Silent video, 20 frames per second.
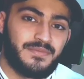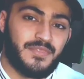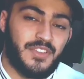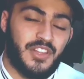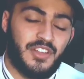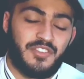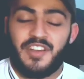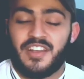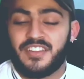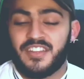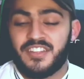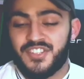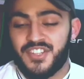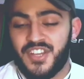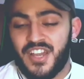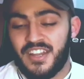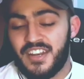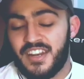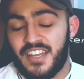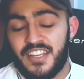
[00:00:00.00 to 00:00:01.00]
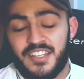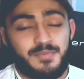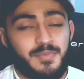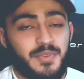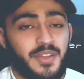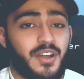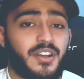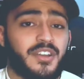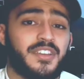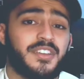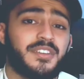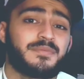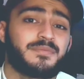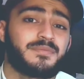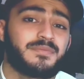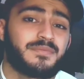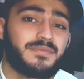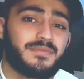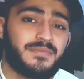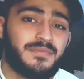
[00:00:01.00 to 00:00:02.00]
The fact that she had late menarche
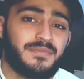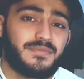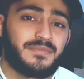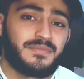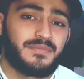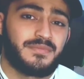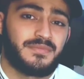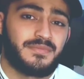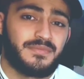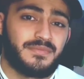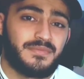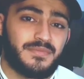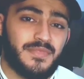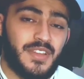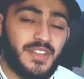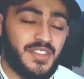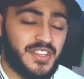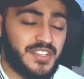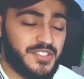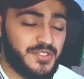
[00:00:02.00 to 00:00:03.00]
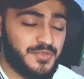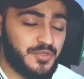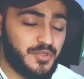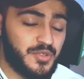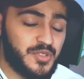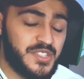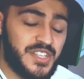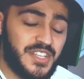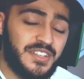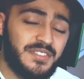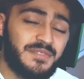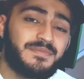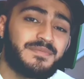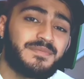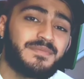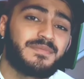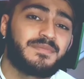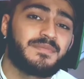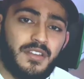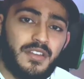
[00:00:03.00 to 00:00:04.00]
at the age of 14,
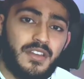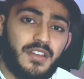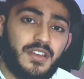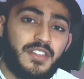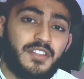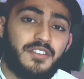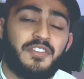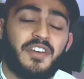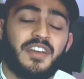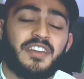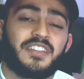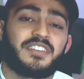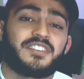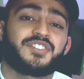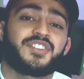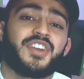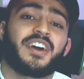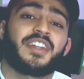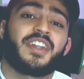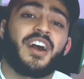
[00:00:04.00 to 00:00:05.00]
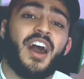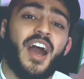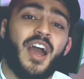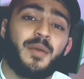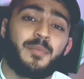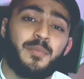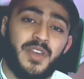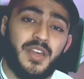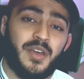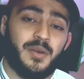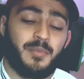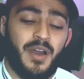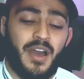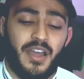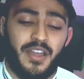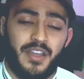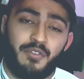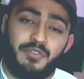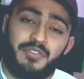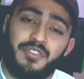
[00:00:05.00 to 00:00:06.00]
and the fact that she had a high
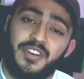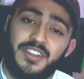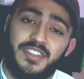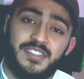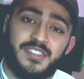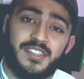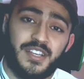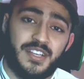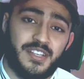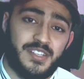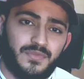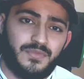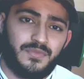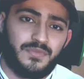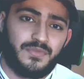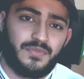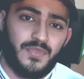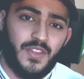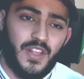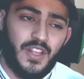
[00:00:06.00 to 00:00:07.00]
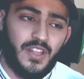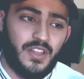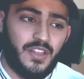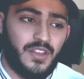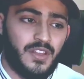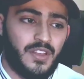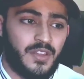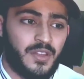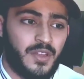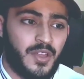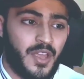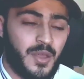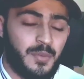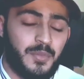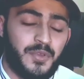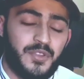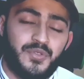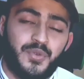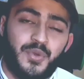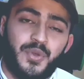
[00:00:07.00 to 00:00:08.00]
BMI of 36. In
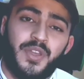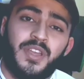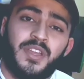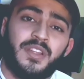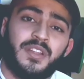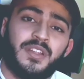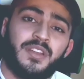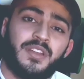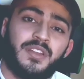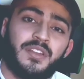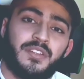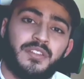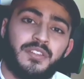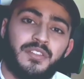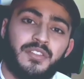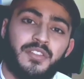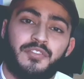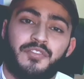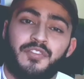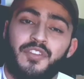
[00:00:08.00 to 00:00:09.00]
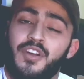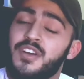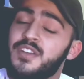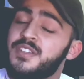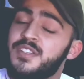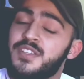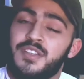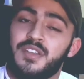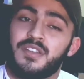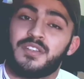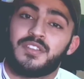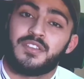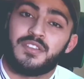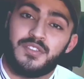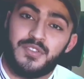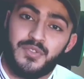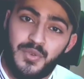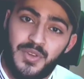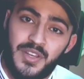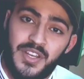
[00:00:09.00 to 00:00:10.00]
between the first
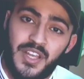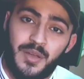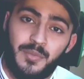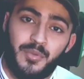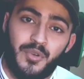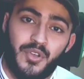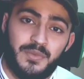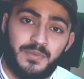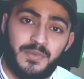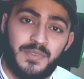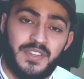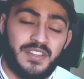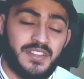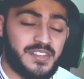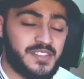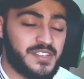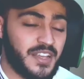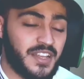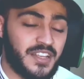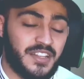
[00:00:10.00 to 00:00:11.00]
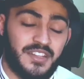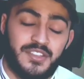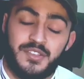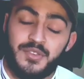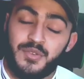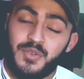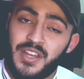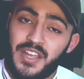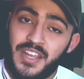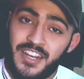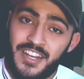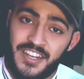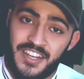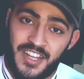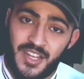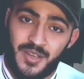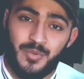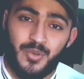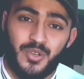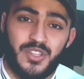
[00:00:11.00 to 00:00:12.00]
screening appointment and the second screening
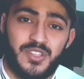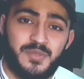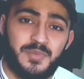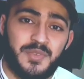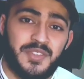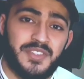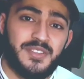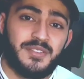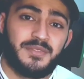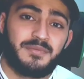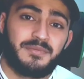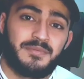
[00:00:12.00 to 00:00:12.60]
clinic appointment,